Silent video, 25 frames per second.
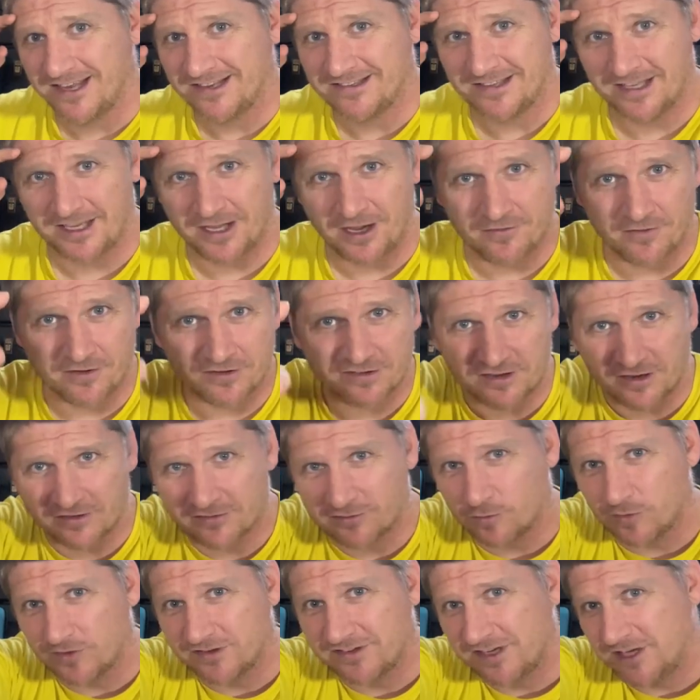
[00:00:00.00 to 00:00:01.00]
guys. Take care of yourselves,
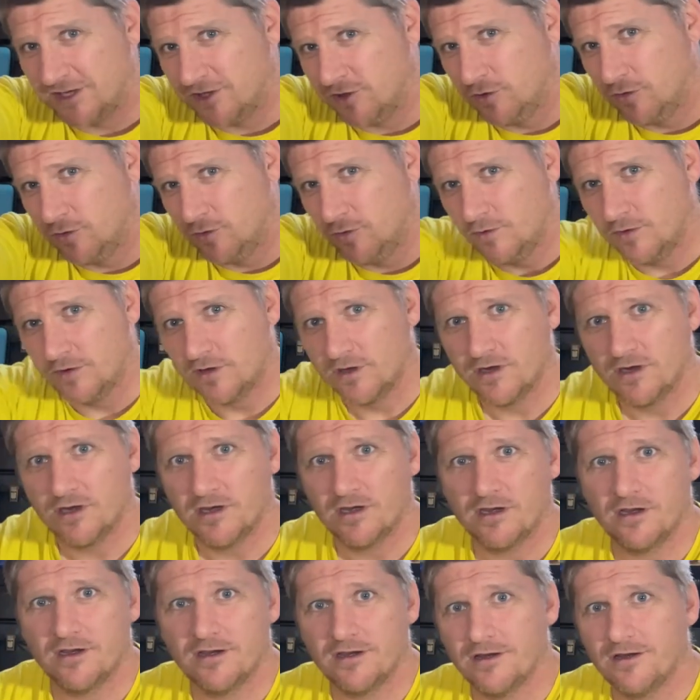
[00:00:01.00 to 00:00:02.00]
and we'll see you
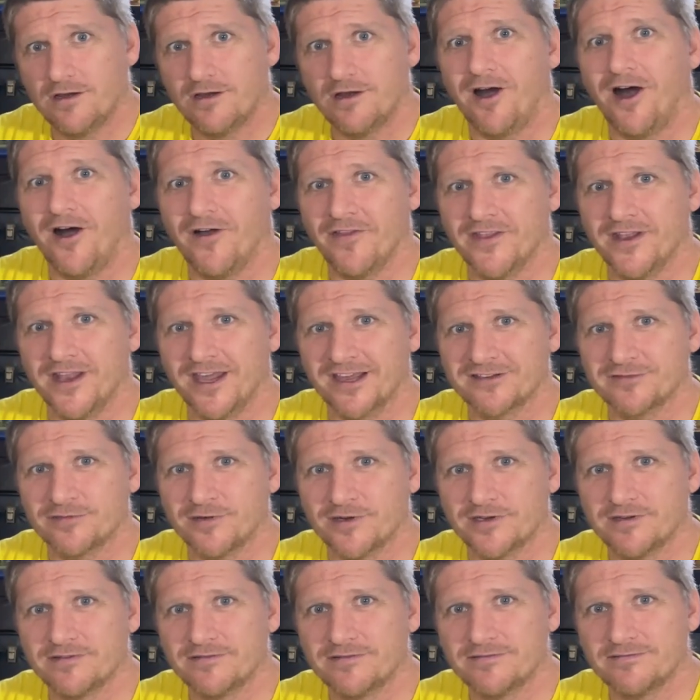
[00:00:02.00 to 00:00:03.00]
on the next
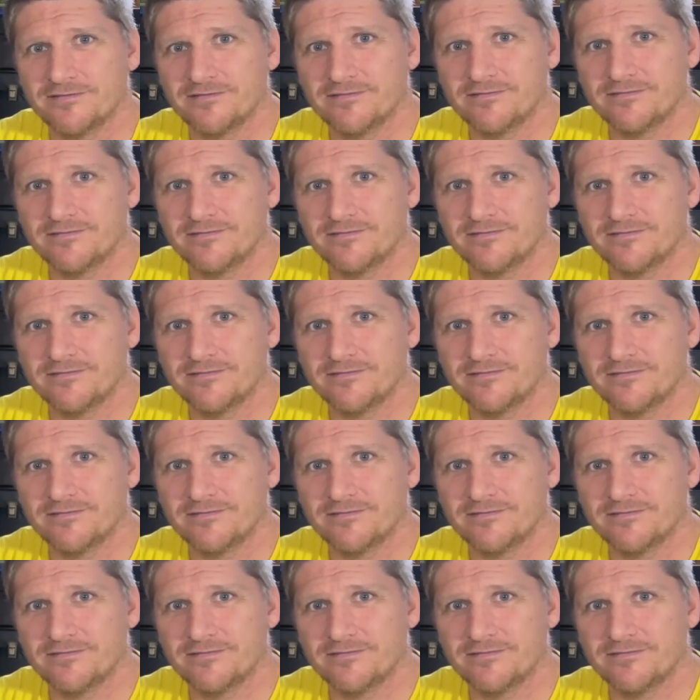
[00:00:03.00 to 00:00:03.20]
one.